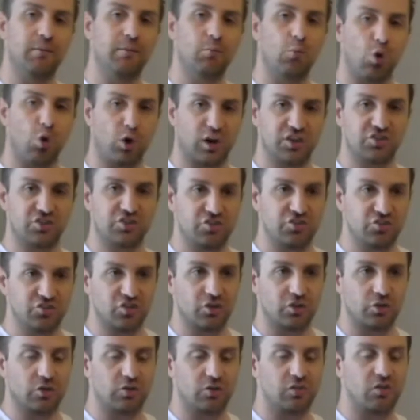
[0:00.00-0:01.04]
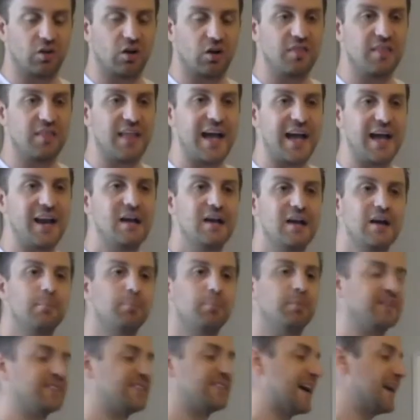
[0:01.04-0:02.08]
mortgage insurance on that,
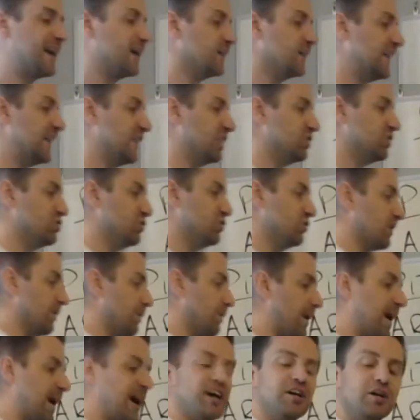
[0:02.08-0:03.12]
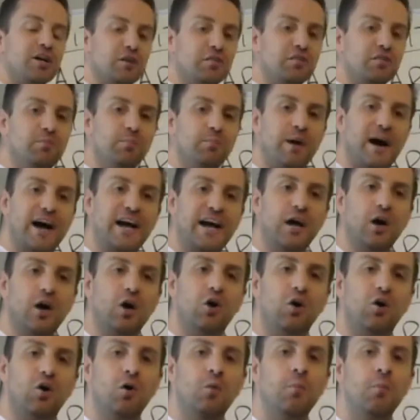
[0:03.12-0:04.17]
but that allows you to buy a
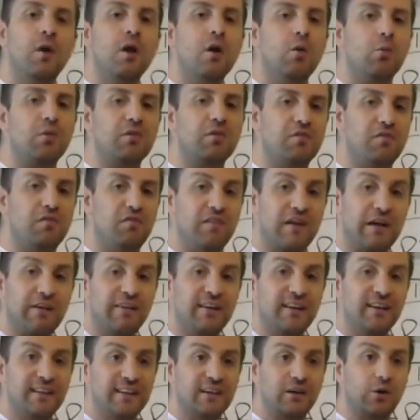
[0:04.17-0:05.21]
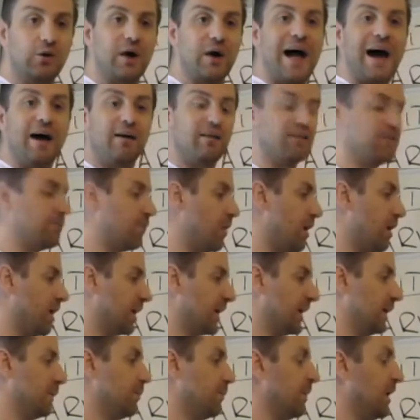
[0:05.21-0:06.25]
home with very little
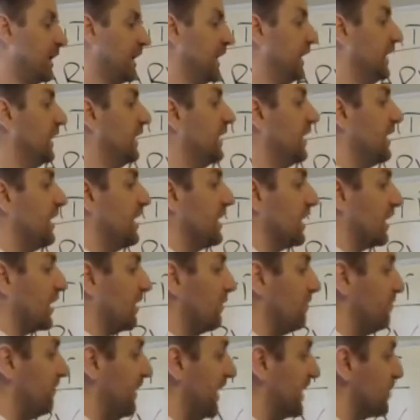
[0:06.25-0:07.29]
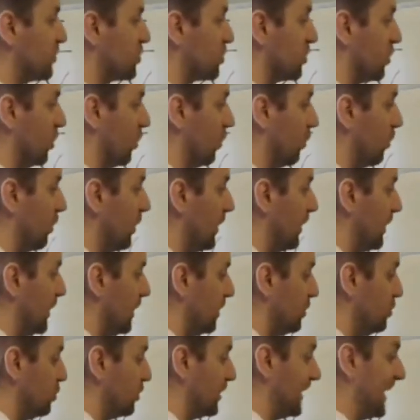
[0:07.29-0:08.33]
out-of-pocket money. Conventional,
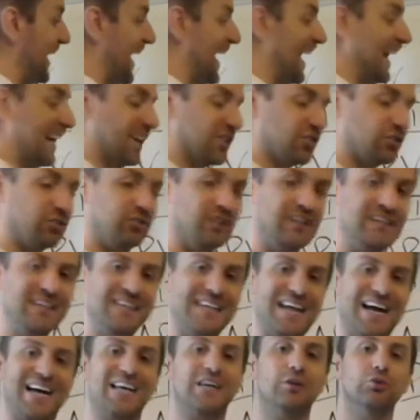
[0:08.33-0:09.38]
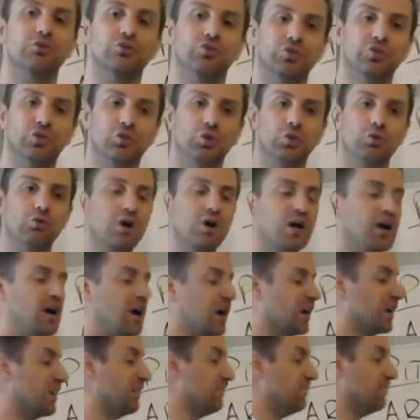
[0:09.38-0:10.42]
you can actually now do
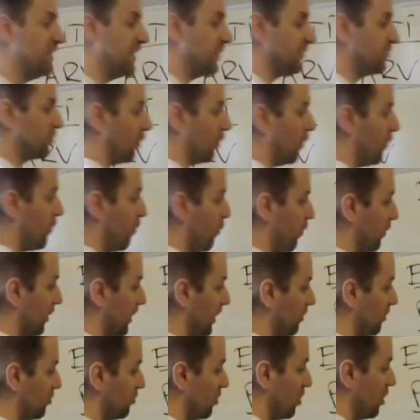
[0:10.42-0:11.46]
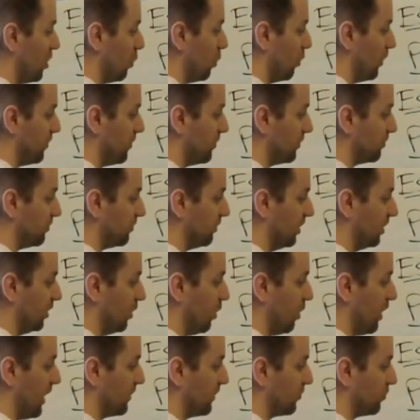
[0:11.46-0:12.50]
a conventional mortgage with as
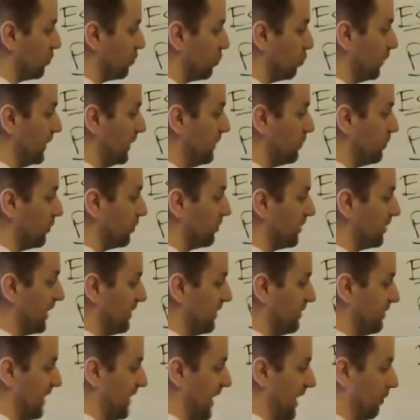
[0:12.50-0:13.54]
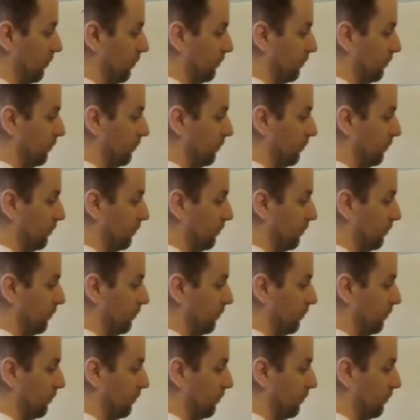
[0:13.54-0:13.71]
little as 3% down.